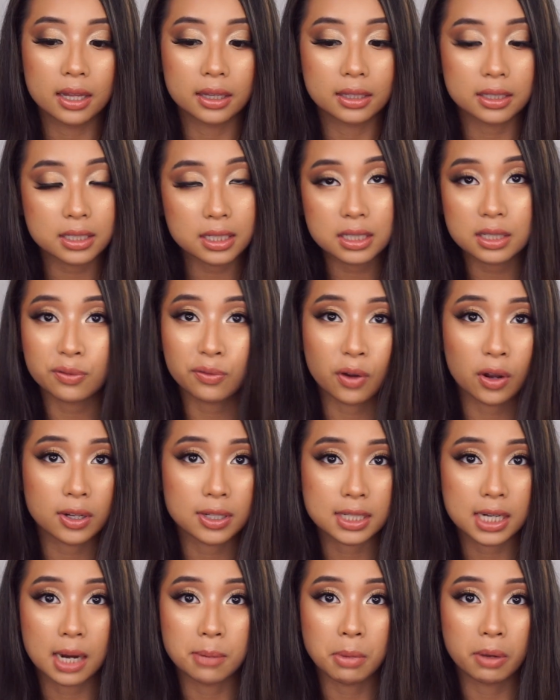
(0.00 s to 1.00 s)
This is the
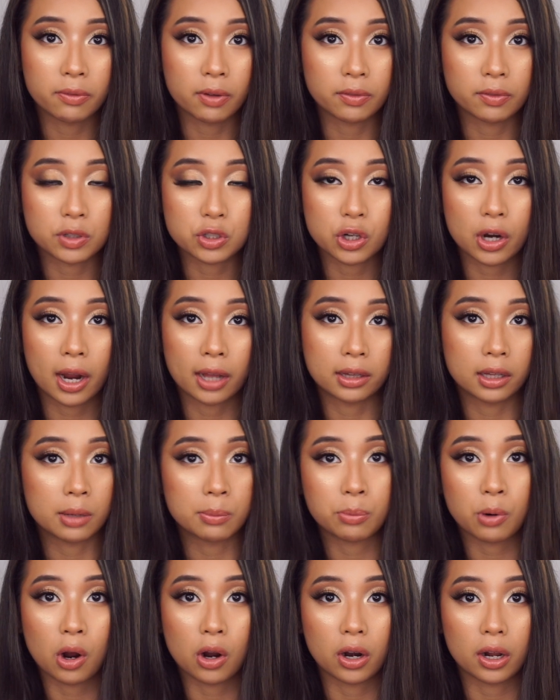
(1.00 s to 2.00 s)
first time I've ever tried their
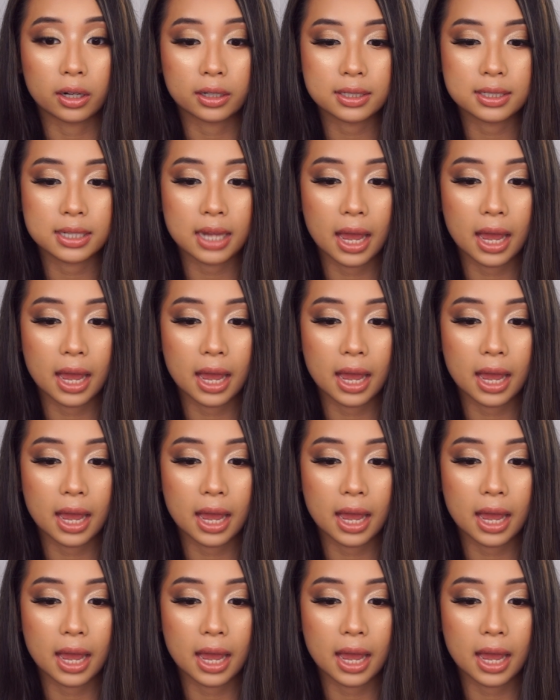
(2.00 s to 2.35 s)
products,